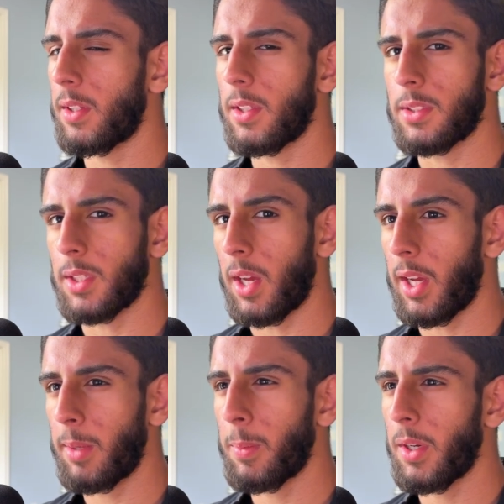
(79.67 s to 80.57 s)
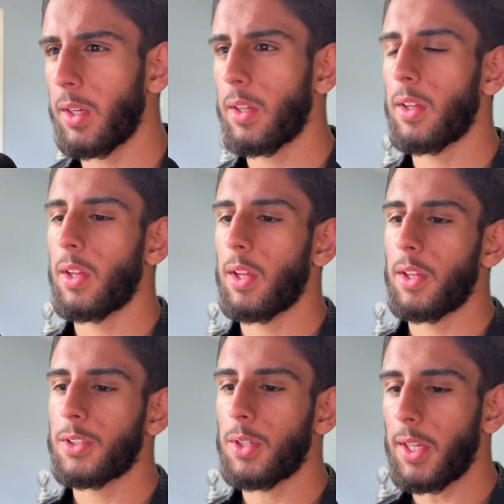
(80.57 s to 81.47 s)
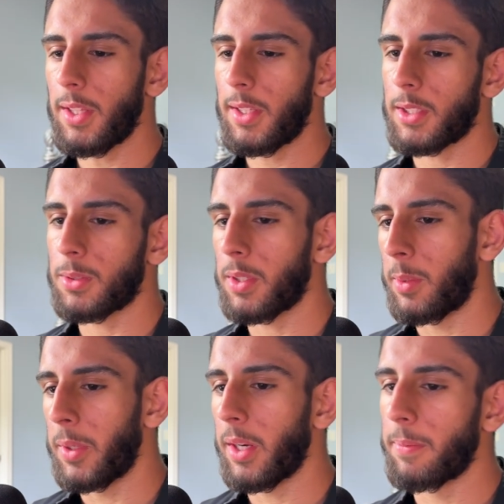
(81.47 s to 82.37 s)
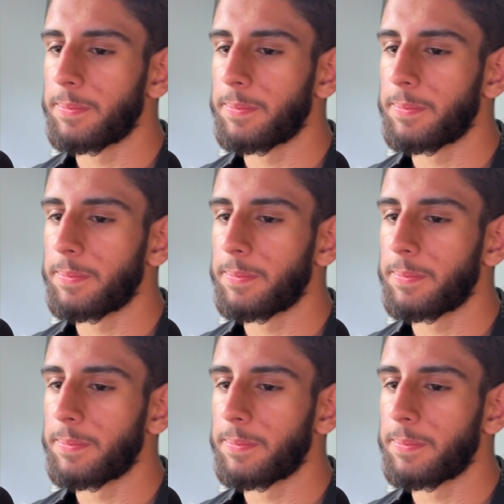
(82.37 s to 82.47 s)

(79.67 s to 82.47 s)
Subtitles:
it's a hybrid. So I think that's really weird.